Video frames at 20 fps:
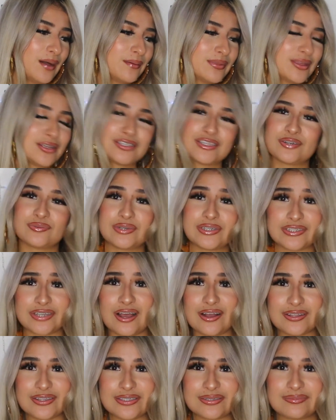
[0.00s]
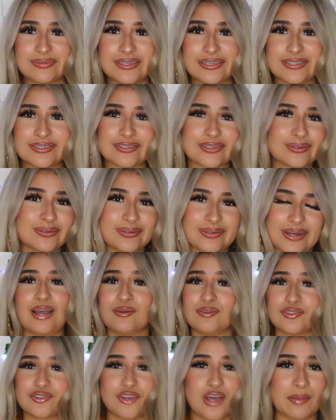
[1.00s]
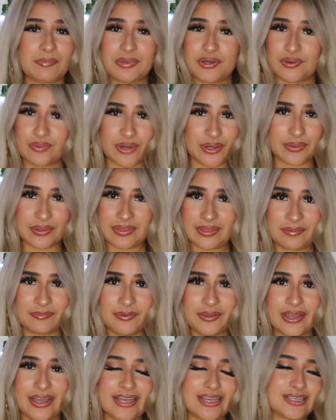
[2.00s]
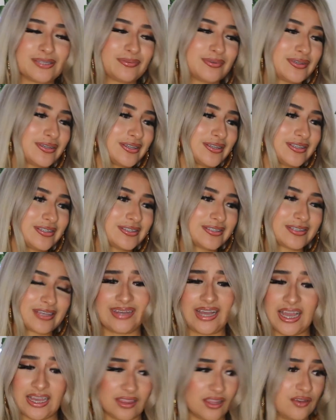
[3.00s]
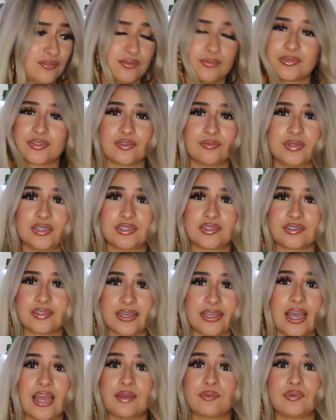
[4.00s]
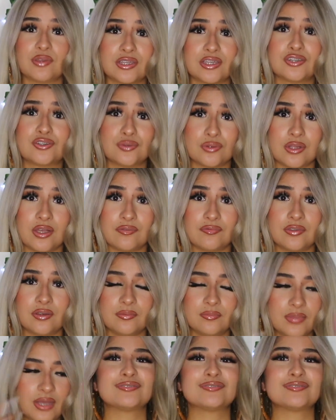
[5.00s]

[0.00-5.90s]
They did reach out to me, so I was so happy to work with them, you guys, because I love them so much. Like, I really do love them.